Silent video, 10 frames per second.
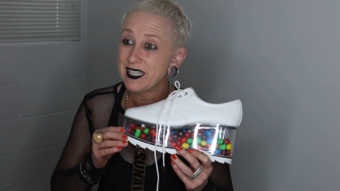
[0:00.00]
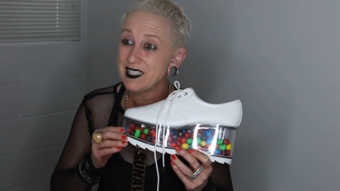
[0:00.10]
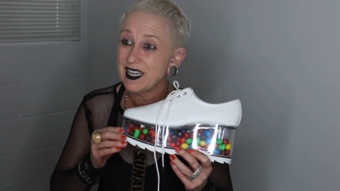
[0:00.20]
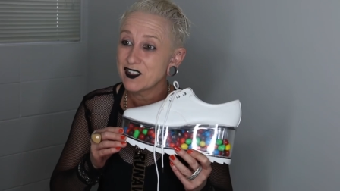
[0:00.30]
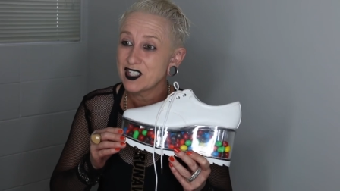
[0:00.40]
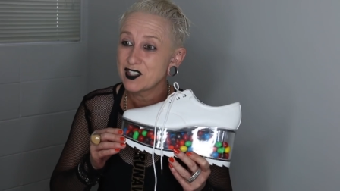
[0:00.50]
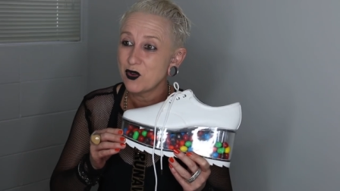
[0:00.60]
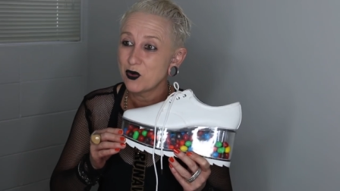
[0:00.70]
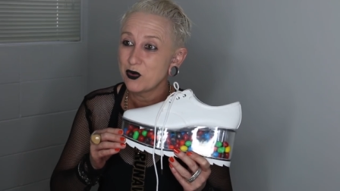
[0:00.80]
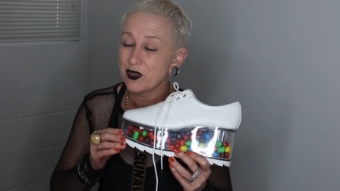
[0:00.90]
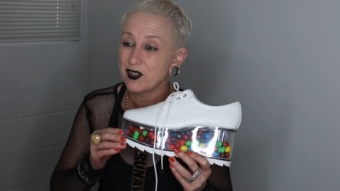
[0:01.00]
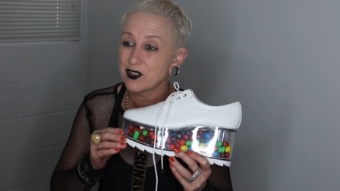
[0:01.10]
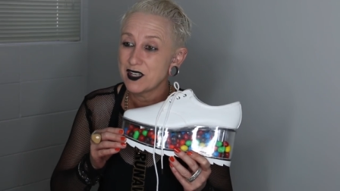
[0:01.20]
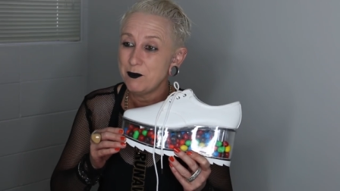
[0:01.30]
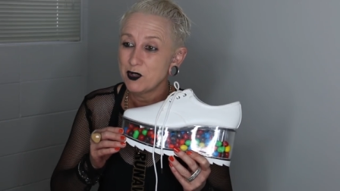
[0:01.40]
Mia, how she's got all
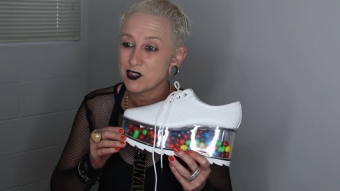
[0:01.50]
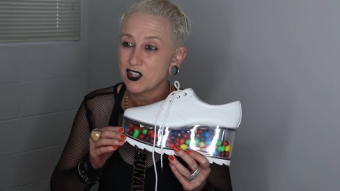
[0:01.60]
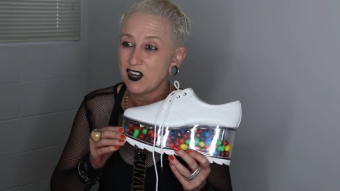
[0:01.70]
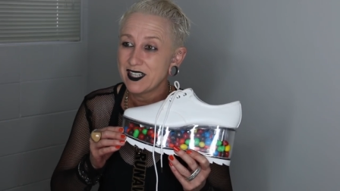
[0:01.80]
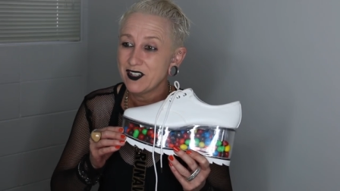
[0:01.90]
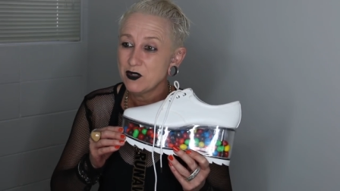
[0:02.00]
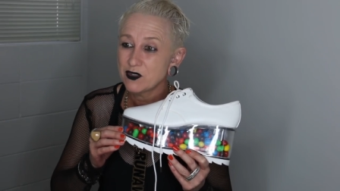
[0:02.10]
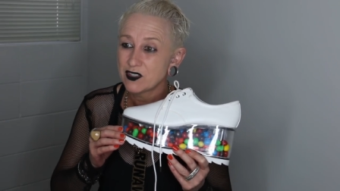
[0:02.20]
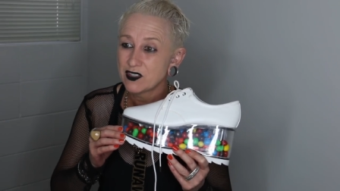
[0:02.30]
those um, Monster High dolls.